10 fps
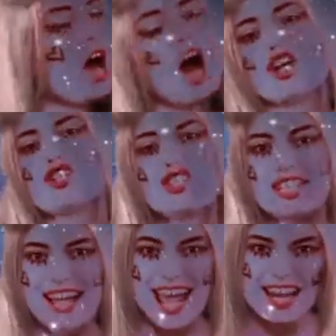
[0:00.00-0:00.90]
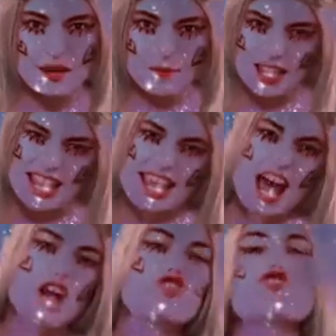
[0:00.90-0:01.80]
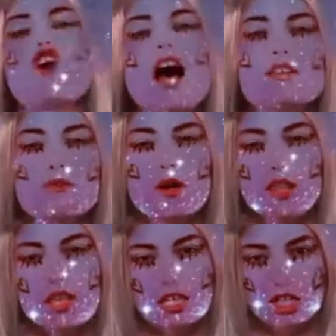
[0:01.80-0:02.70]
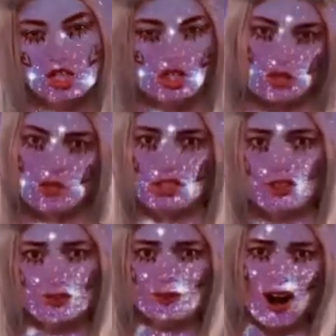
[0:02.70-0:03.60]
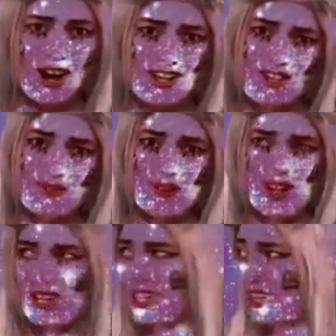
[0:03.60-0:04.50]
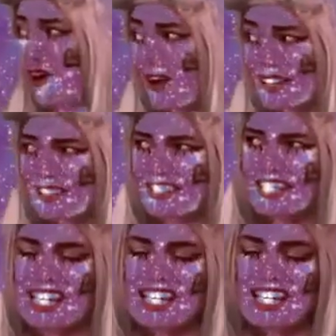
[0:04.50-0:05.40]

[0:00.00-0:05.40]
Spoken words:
Understandably untrustworthy due to our dual loyalty.